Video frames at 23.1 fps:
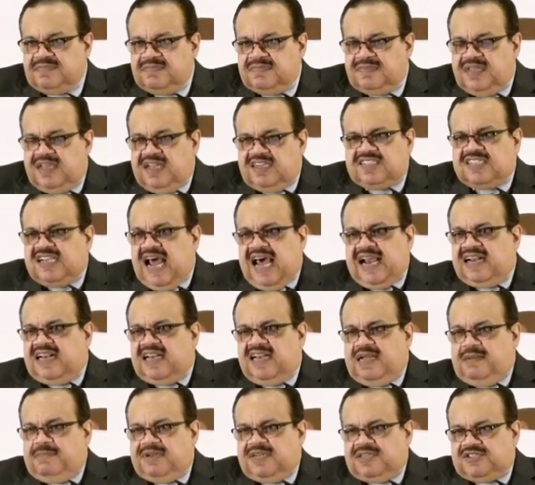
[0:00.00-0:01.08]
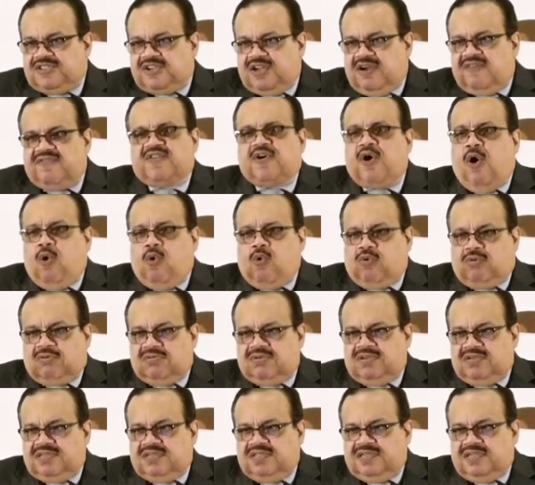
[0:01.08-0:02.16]
It's not an image of gold
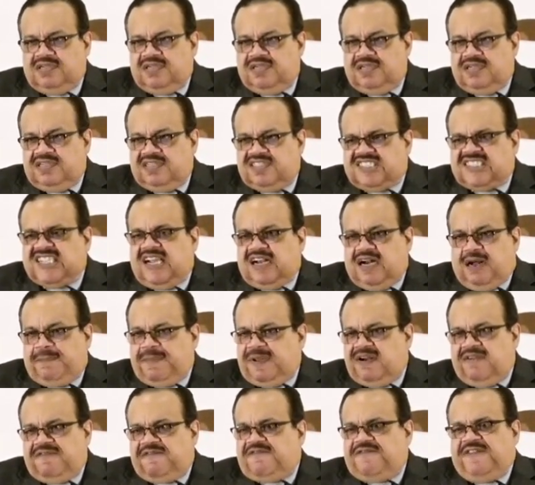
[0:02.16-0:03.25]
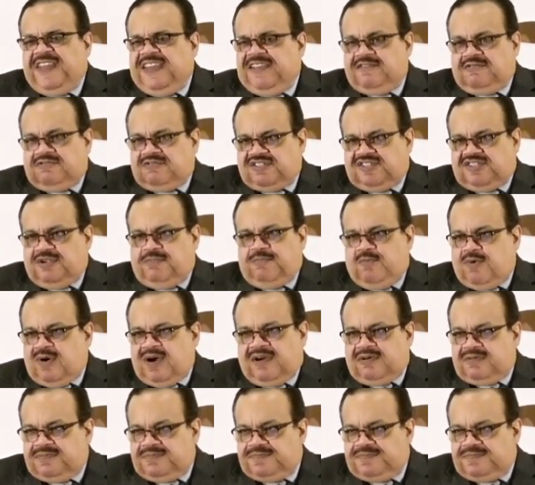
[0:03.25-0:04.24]
set up in a field somewhere.